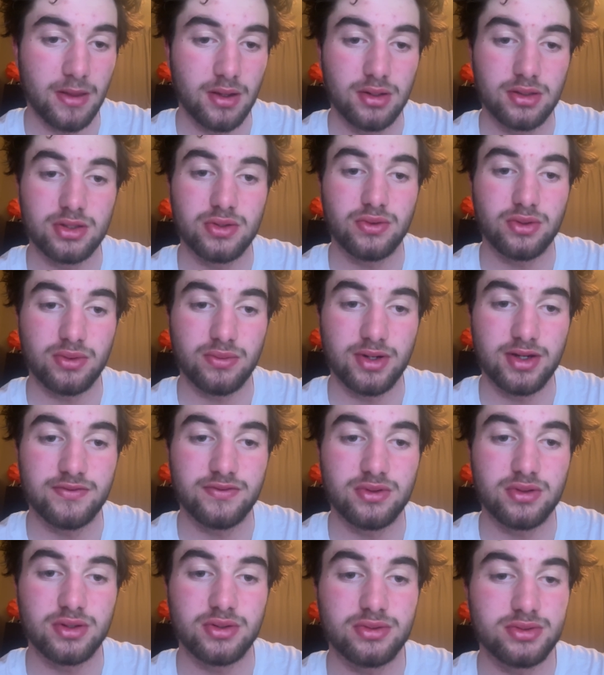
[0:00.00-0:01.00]
going to wait for
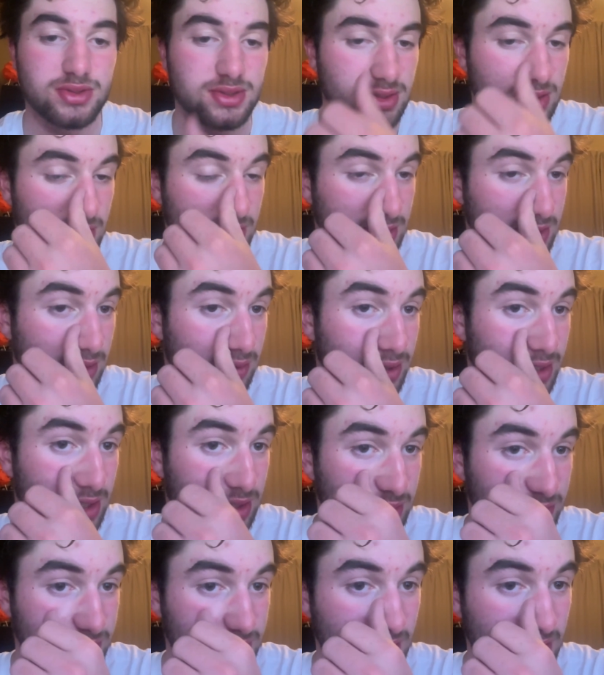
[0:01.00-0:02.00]
those until I get
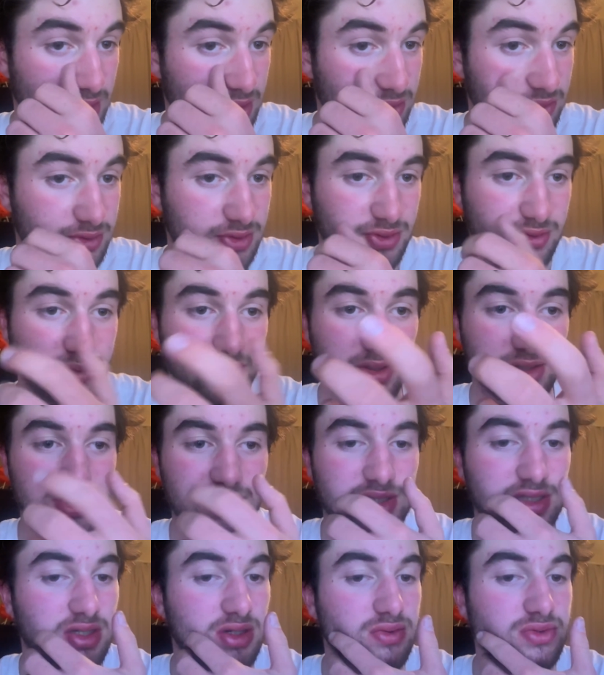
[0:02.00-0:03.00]
new tires, or at least
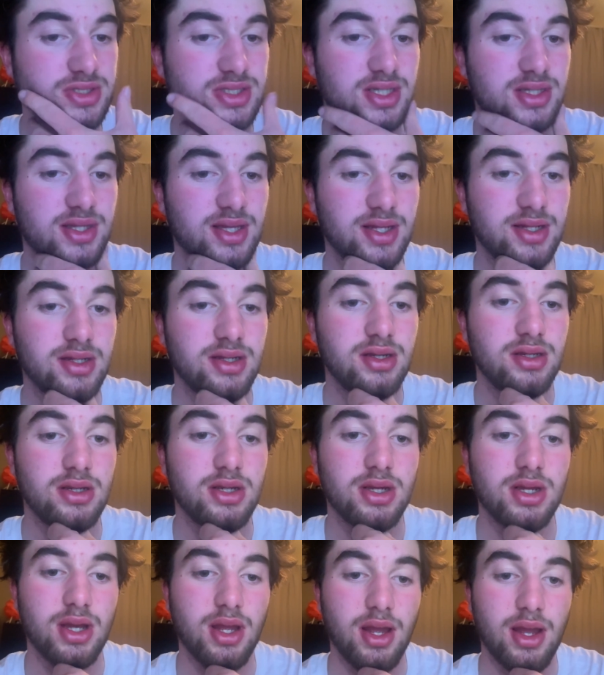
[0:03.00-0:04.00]
close to then.
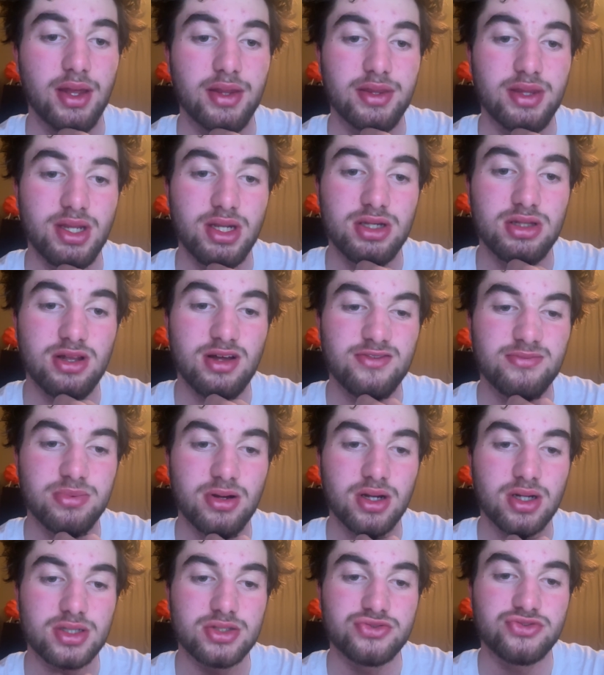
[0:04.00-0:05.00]
The glove
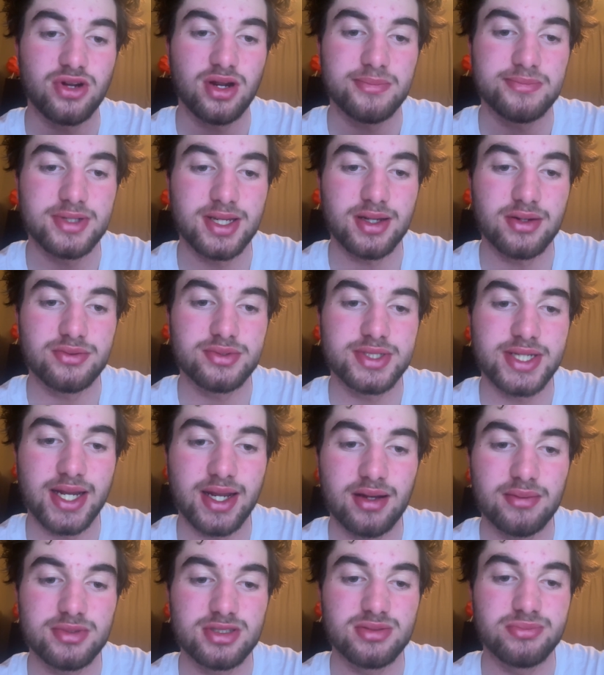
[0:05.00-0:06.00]
box drop down
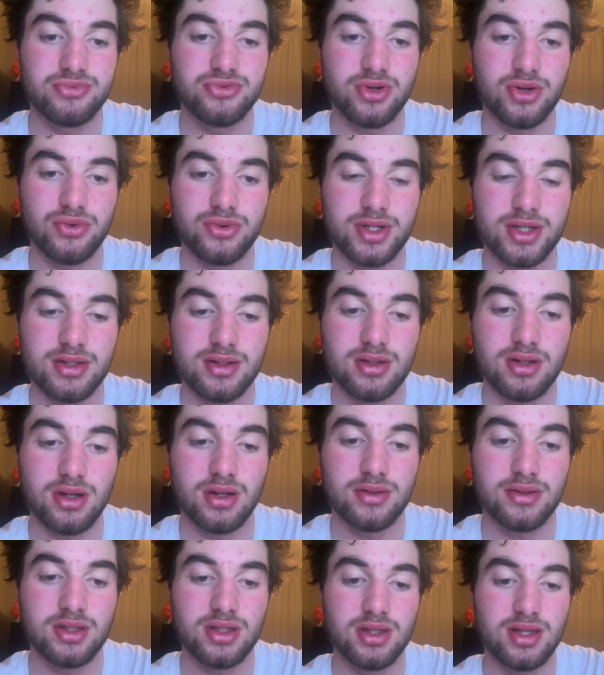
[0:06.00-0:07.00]
tab is broken on
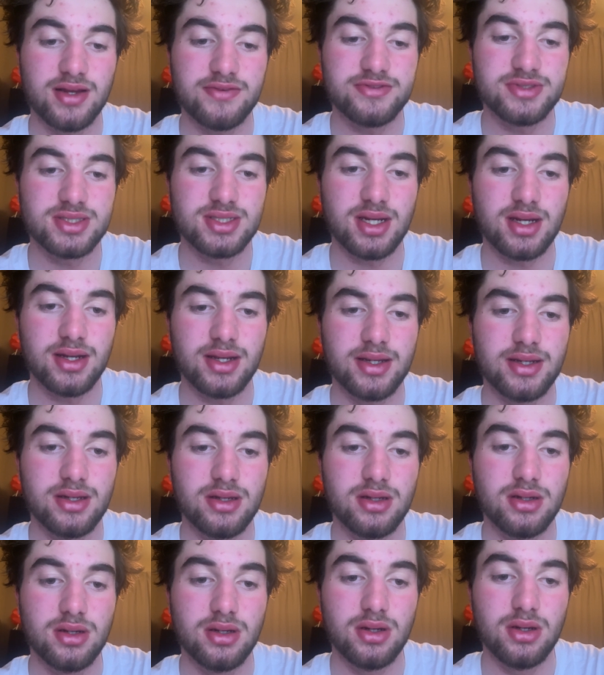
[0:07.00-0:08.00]
the left side.
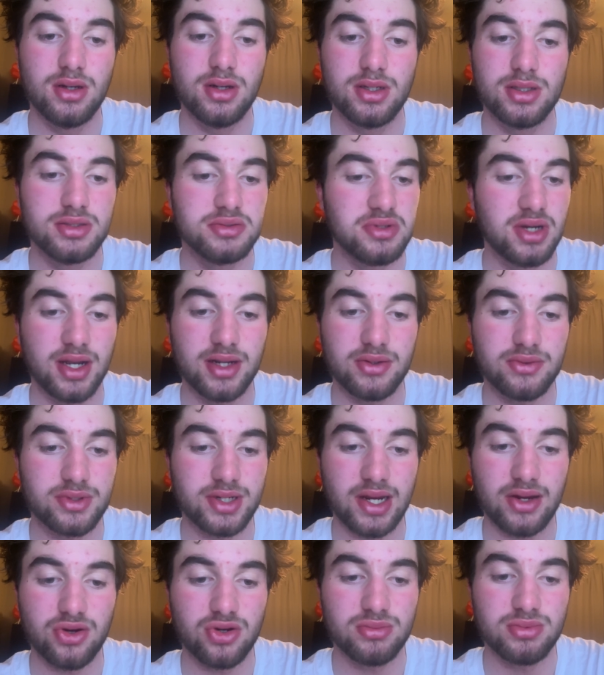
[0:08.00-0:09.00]
I don't
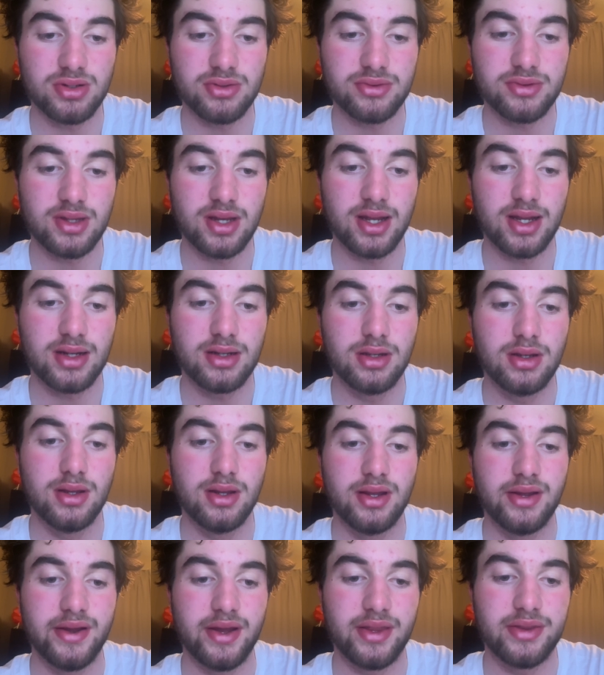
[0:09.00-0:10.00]
care about that.
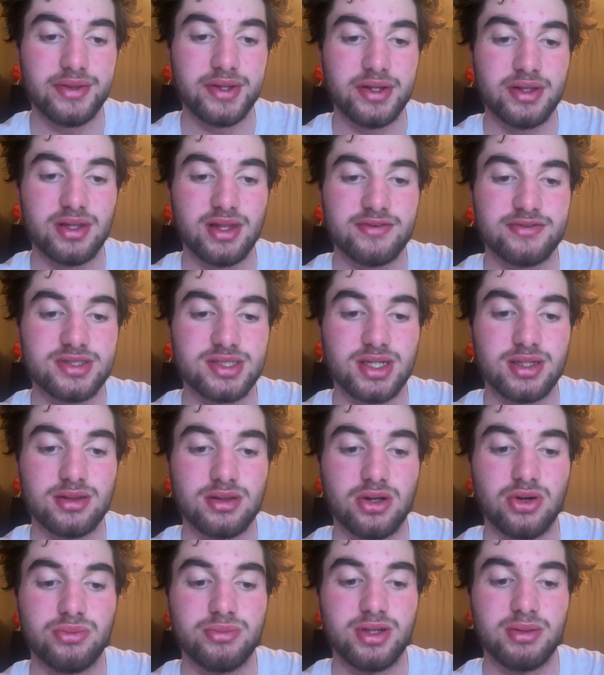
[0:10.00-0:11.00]
And the left side
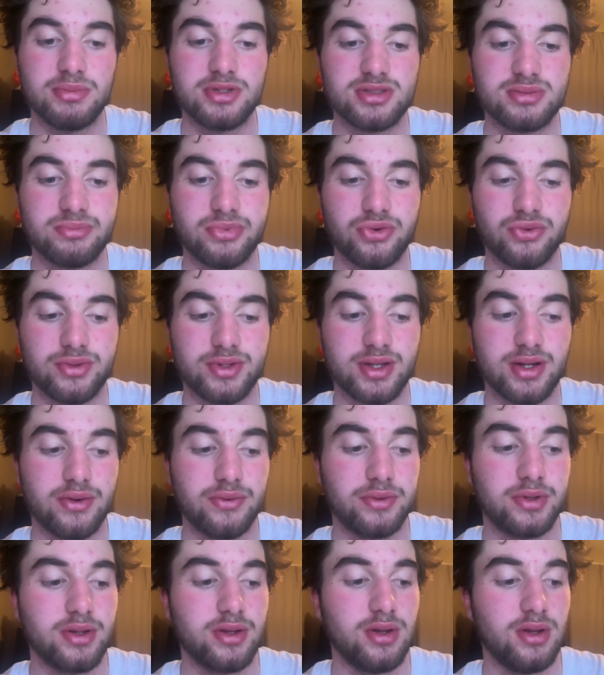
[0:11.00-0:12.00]
low beam is burnt out.
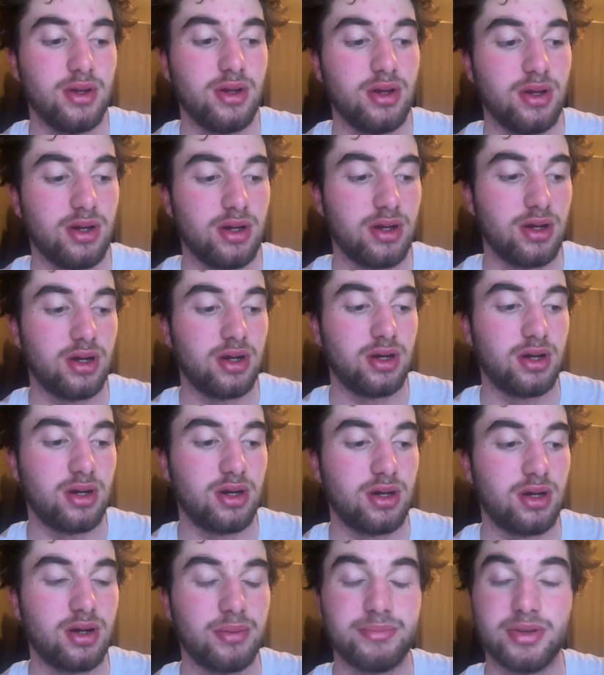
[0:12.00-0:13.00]

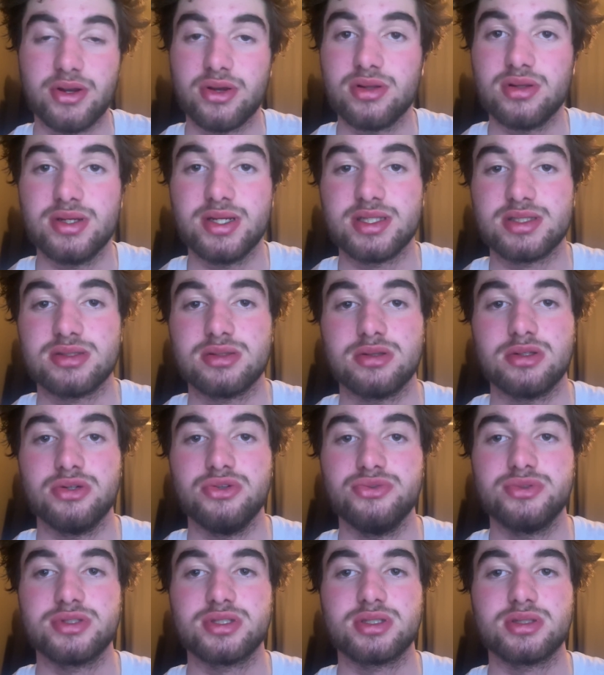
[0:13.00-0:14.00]
Apparently it's
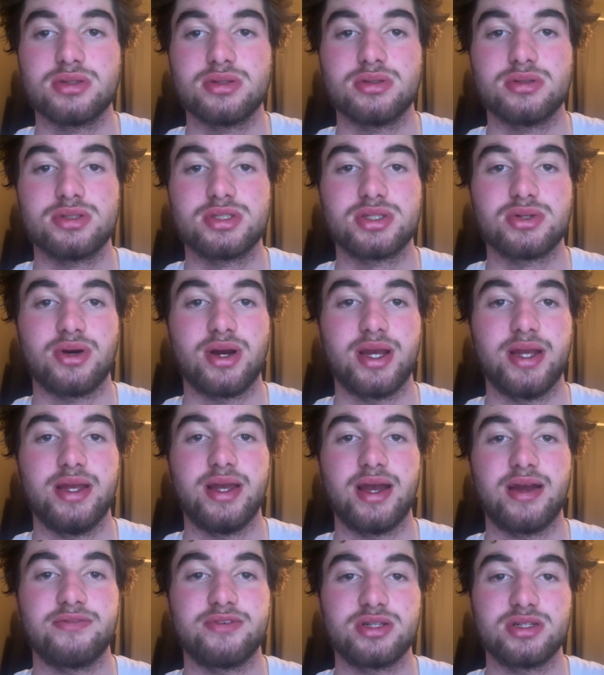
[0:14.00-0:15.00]
loose, so I
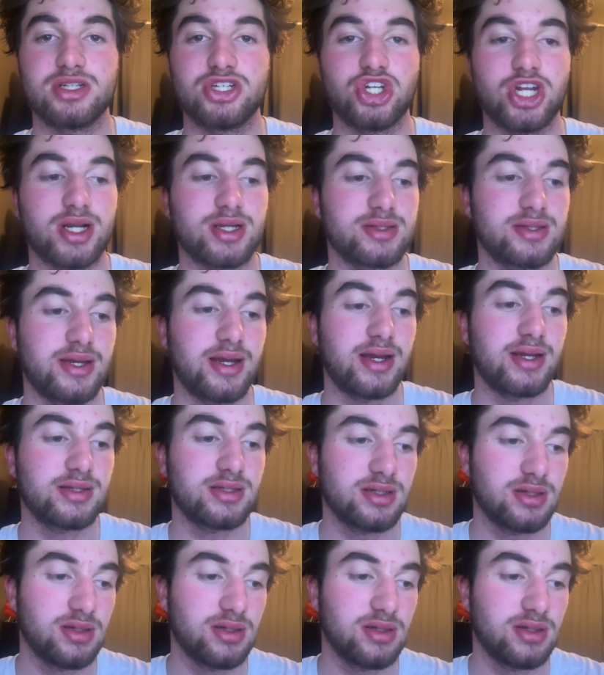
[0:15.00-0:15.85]
haven't checked that.